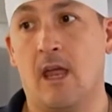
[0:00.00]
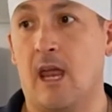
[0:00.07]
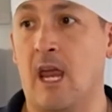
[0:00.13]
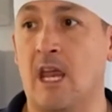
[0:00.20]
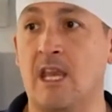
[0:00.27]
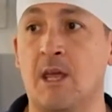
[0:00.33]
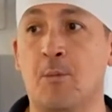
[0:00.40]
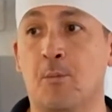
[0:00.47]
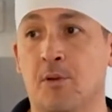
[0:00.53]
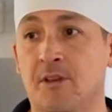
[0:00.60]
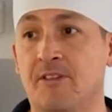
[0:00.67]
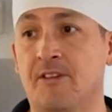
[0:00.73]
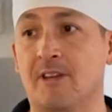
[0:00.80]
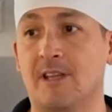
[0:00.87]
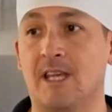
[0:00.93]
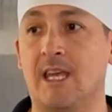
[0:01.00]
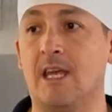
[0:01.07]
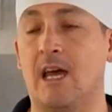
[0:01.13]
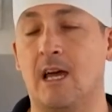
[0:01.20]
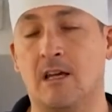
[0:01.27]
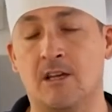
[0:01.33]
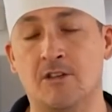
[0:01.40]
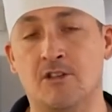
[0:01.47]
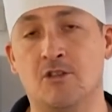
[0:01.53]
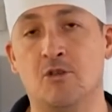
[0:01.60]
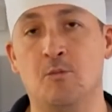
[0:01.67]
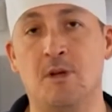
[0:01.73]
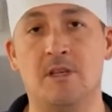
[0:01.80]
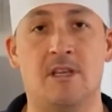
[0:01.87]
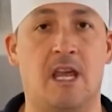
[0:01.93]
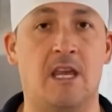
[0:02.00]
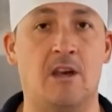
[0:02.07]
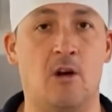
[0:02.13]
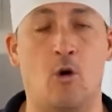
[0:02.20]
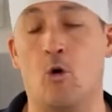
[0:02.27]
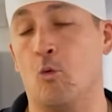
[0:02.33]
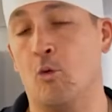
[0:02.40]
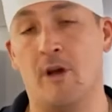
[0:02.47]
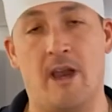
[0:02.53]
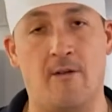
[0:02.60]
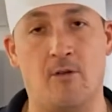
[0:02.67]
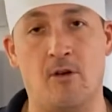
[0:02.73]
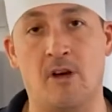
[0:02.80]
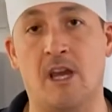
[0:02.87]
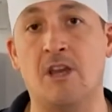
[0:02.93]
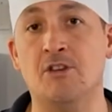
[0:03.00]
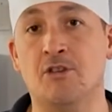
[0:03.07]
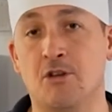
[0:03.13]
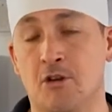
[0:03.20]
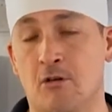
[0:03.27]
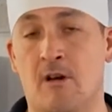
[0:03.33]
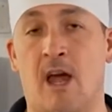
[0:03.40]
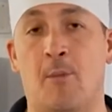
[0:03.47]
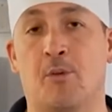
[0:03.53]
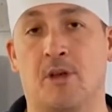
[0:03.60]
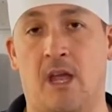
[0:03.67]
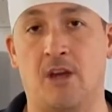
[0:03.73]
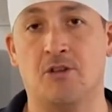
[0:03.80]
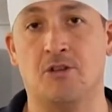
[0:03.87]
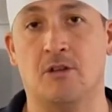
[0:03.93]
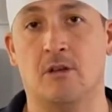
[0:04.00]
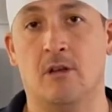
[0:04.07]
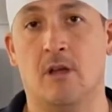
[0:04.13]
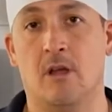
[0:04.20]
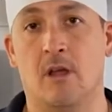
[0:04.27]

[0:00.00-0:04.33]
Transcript: and implicitly consuming data or whatever into your application.